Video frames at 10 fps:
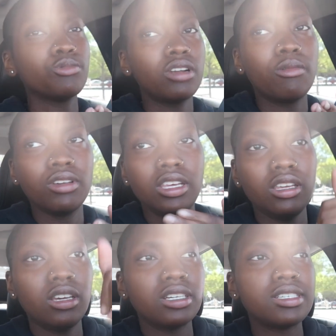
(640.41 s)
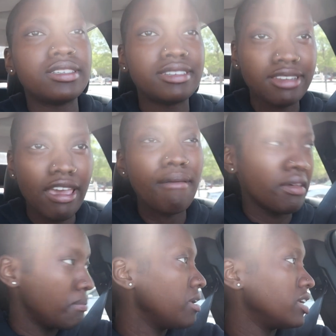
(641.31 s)
what I really need, a
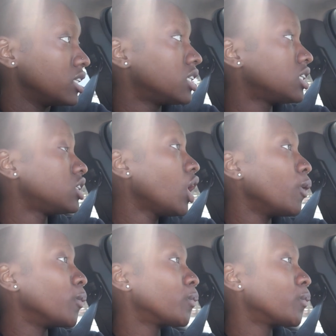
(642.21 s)
statement piece. So,